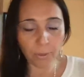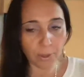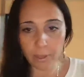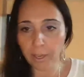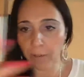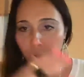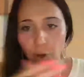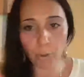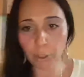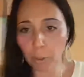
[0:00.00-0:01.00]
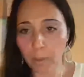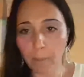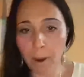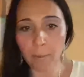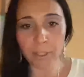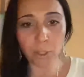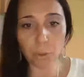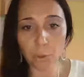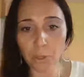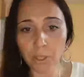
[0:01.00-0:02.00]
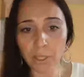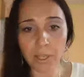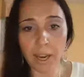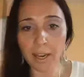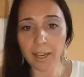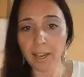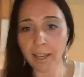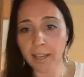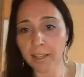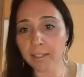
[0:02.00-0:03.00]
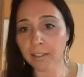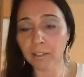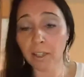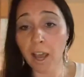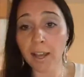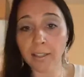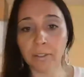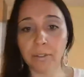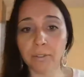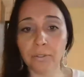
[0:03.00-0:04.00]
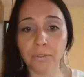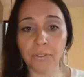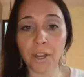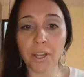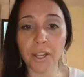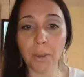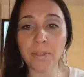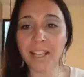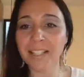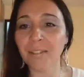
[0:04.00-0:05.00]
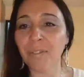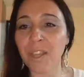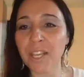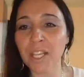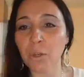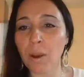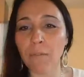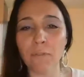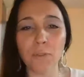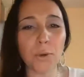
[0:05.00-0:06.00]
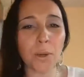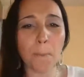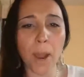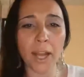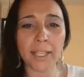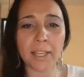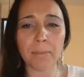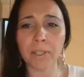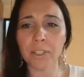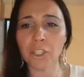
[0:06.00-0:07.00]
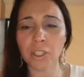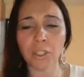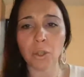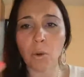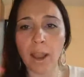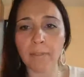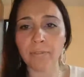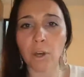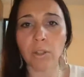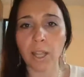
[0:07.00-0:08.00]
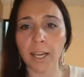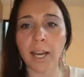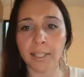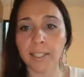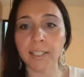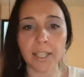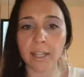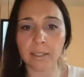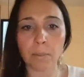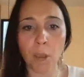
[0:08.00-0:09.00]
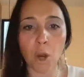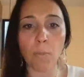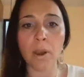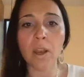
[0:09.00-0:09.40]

Like, if you know a little bit about my story, I had a lot of obsessive thinking around food and body image. And, you know, I felt like I needed to get some help.